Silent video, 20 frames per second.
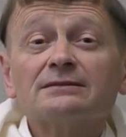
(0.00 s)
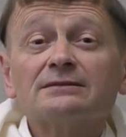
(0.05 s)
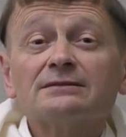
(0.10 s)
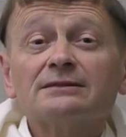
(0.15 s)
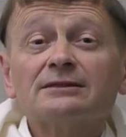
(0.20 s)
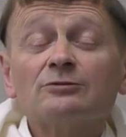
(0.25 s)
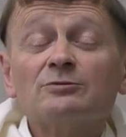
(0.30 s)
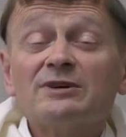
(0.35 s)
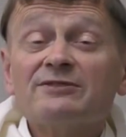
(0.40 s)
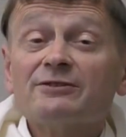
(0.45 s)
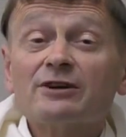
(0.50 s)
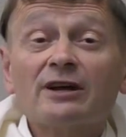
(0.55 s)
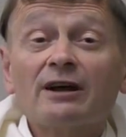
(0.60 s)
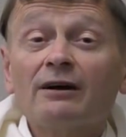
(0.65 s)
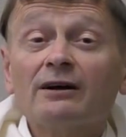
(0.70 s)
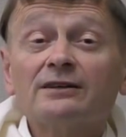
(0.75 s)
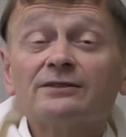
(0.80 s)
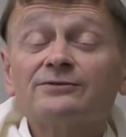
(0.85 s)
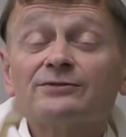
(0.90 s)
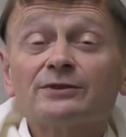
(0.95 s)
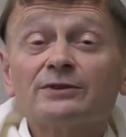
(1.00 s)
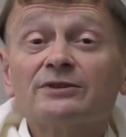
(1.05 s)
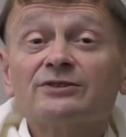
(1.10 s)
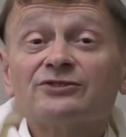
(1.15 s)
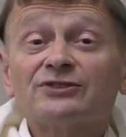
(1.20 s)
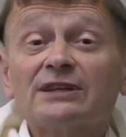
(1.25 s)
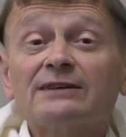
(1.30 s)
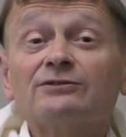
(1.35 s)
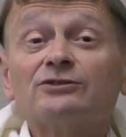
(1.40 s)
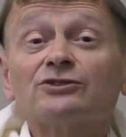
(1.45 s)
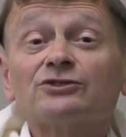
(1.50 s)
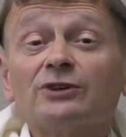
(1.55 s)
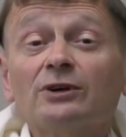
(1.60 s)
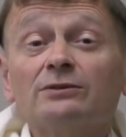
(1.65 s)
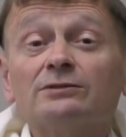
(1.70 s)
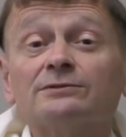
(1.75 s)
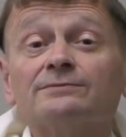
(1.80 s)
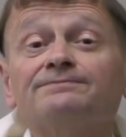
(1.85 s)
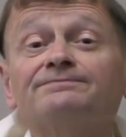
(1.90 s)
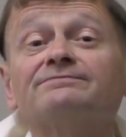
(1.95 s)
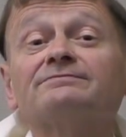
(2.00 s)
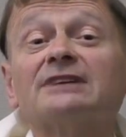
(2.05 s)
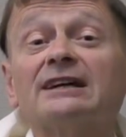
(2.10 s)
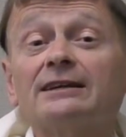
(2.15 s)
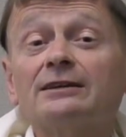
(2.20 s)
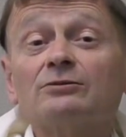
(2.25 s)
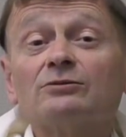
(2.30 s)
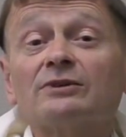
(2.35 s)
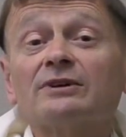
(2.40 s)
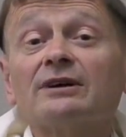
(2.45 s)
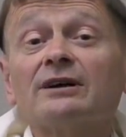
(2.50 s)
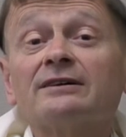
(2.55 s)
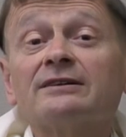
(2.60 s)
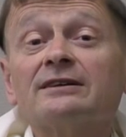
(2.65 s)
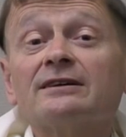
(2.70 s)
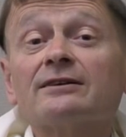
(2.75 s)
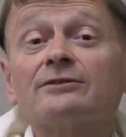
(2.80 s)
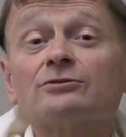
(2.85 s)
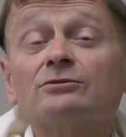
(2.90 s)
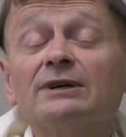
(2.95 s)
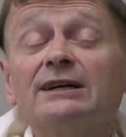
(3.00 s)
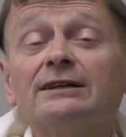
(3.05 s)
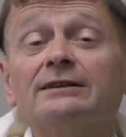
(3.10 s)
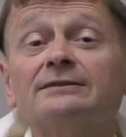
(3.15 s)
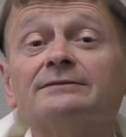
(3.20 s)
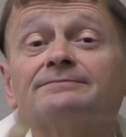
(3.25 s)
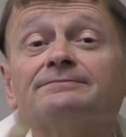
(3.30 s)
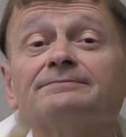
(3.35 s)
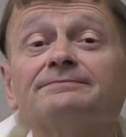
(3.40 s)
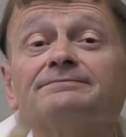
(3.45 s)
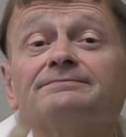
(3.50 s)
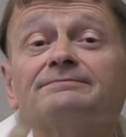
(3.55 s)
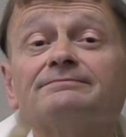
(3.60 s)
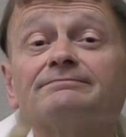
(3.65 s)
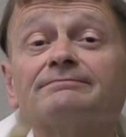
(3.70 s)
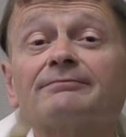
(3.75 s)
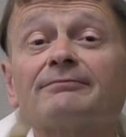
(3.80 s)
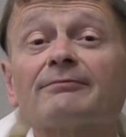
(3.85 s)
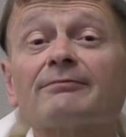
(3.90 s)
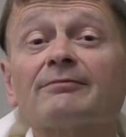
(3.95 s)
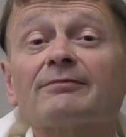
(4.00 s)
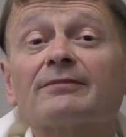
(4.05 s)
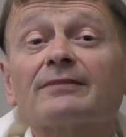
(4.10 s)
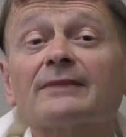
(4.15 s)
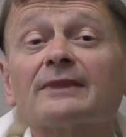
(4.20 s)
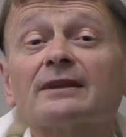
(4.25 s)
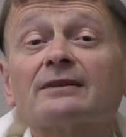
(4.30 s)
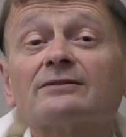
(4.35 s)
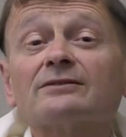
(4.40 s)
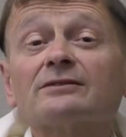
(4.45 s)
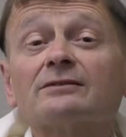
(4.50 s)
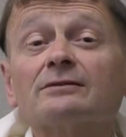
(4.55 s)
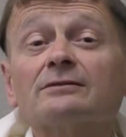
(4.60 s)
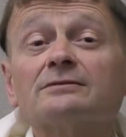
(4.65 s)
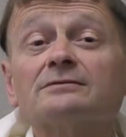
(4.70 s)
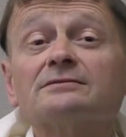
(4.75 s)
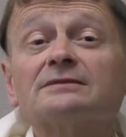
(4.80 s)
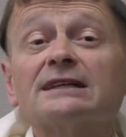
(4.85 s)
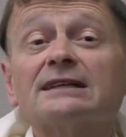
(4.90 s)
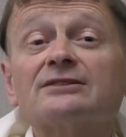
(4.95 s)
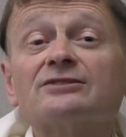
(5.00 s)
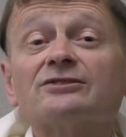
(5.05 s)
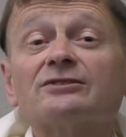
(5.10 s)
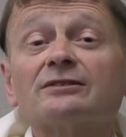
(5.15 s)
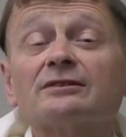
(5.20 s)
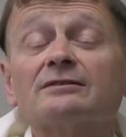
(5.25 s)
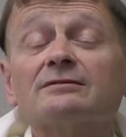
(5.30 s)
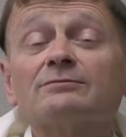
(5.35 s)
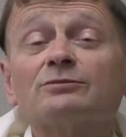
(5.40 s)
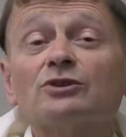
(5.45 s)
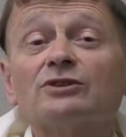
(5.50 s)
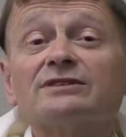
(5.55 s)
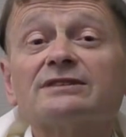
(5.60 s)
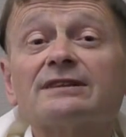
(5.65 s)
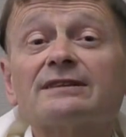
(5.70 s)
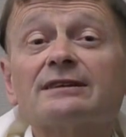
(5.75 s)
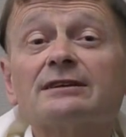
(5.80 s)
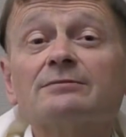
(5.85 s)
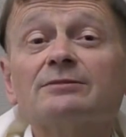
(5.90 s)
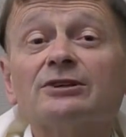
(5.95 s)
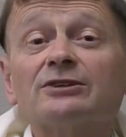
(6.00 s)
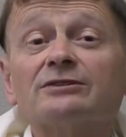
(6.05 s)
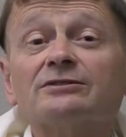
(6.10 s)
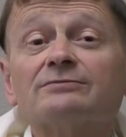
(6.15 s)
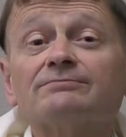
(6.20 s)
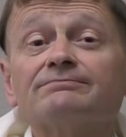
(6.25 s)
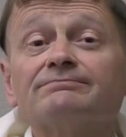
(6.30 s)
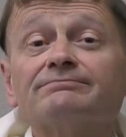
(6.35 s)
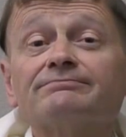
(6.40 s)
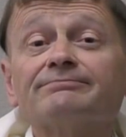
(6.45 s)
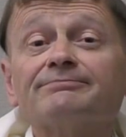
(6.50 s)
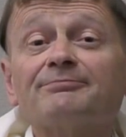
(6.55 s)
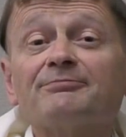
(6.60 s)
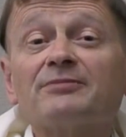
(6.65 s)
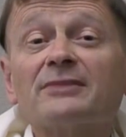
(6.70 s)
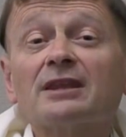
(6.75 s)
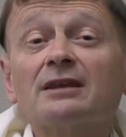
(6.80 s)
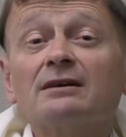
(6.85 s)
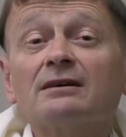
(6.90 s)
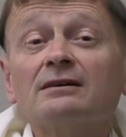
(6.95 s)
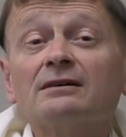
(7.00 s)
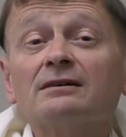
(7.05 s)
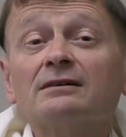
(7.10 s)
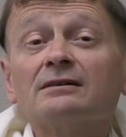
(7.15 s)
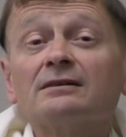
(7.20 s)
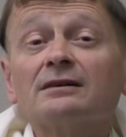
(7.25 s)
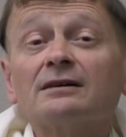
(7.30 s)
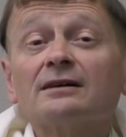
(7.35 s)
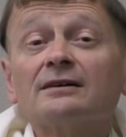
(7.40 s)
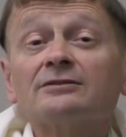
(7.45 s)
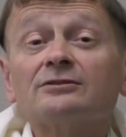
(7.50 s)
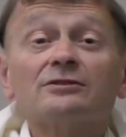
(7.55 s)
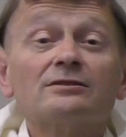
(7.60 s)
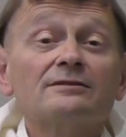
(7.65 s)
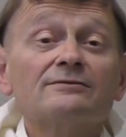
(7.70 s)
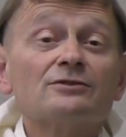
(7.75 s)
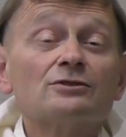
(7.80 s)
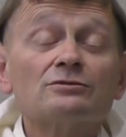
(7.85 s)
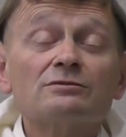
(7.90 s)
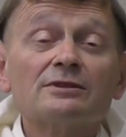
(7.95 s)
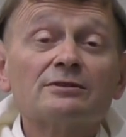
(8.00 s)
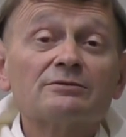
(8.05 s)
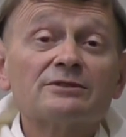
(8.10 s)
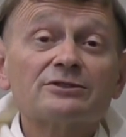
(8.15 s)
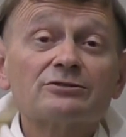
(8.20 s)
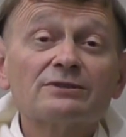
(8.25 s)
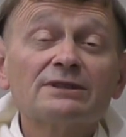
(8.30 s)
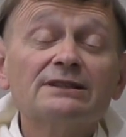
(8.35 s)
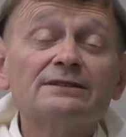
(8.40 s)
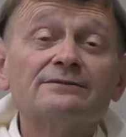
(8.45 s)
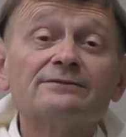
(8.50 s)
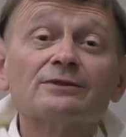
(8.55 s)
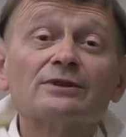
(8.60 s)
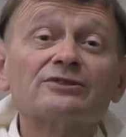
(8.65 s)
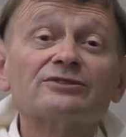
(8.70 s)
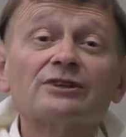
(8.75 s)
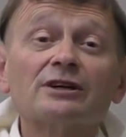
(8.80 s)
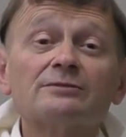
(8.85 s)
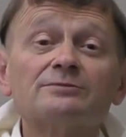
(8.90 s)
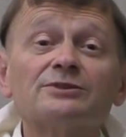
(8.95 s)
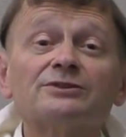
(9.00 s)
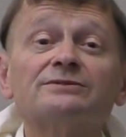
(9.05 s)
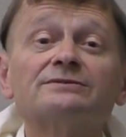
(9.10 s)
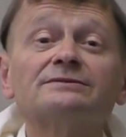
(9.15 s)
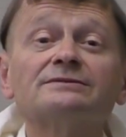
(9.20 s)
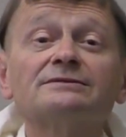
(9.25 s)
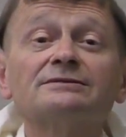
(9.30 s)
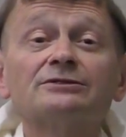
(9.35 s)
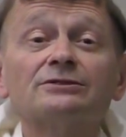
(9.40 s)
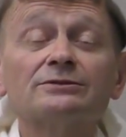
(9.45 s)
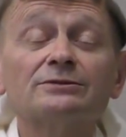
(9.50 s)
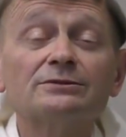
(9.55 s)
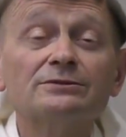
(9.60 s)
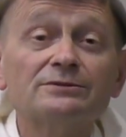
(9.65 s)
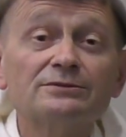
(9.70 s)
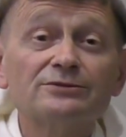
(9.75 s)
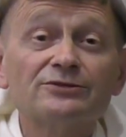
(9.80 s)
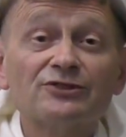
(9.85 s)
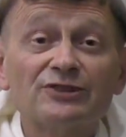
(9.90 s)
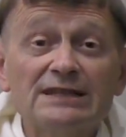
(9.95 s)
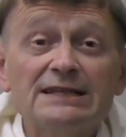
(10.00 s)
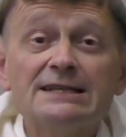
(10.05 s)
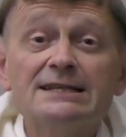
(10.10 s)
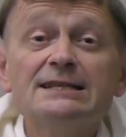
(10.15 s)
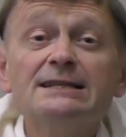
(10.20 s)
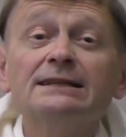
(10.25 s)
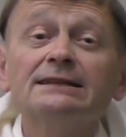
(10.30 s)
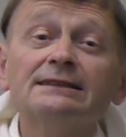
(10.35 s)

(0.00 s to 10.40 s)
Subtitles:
it will be very hard for you to save your soul any other way. So it's important to think about it. And to even do a retreat, for example, to see